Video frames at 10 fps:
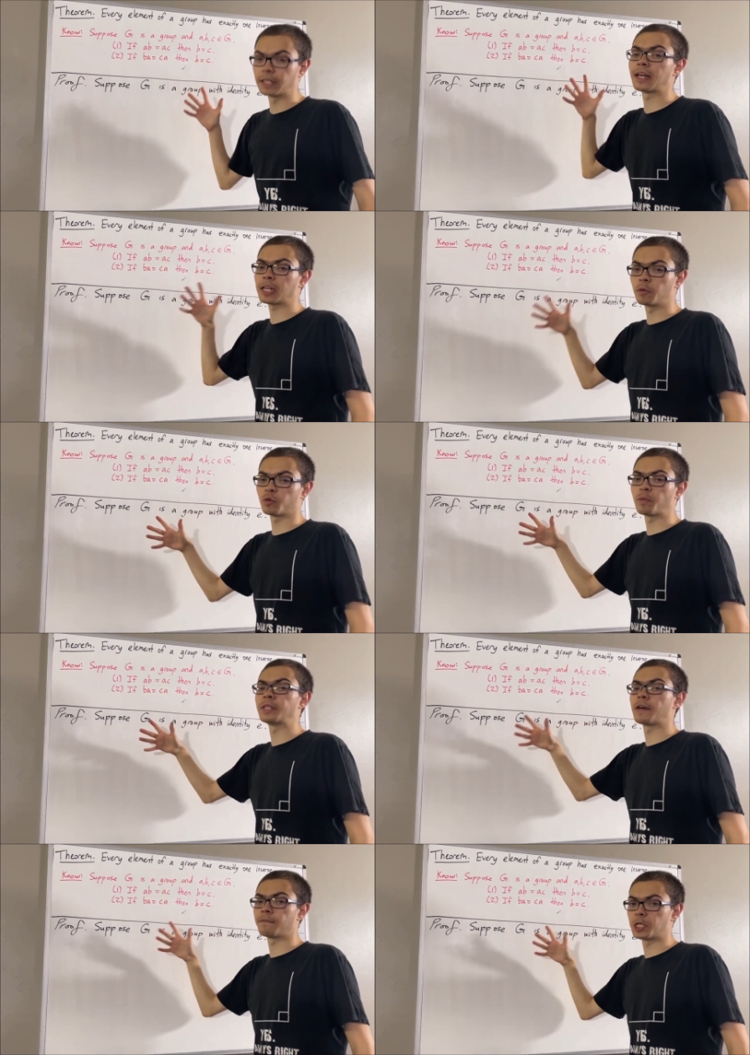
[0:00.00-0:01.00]
That comes from the
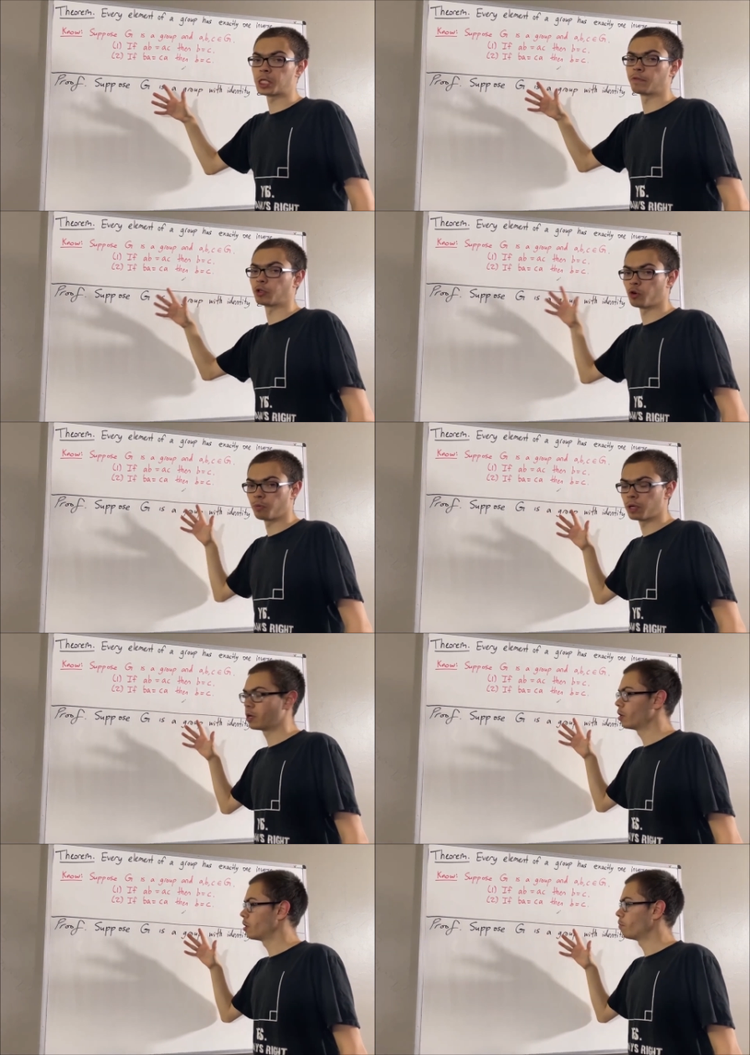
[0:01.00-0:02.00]
definition of a group.
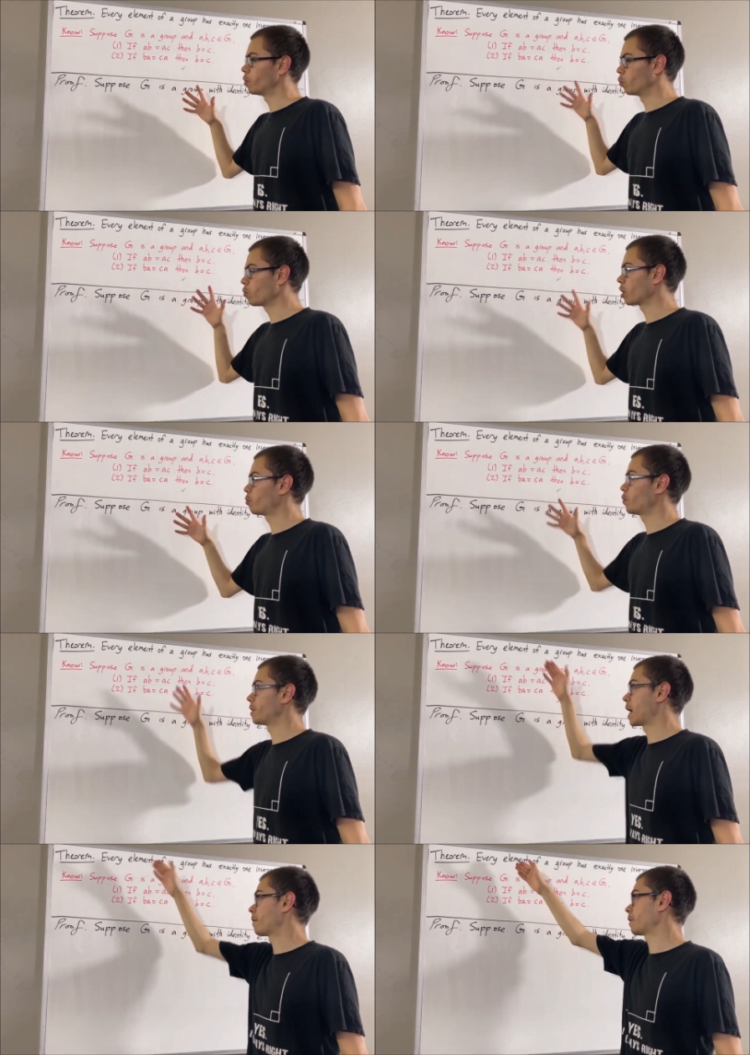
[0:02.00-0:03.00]
But we want to prove
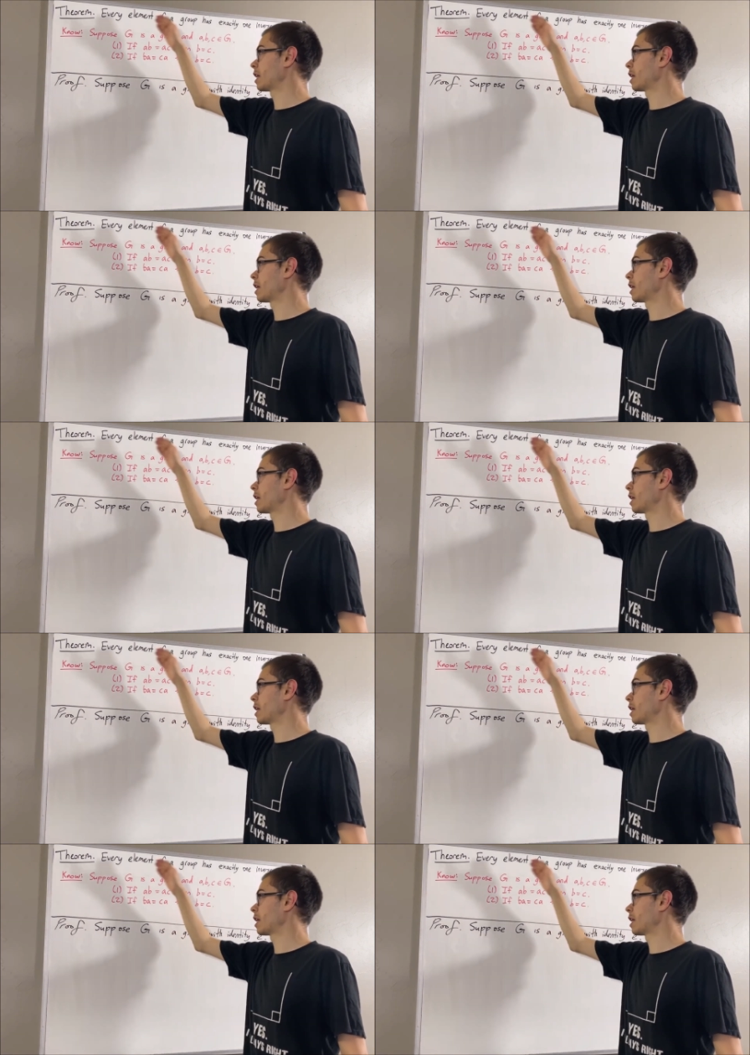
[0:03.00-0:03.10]
that every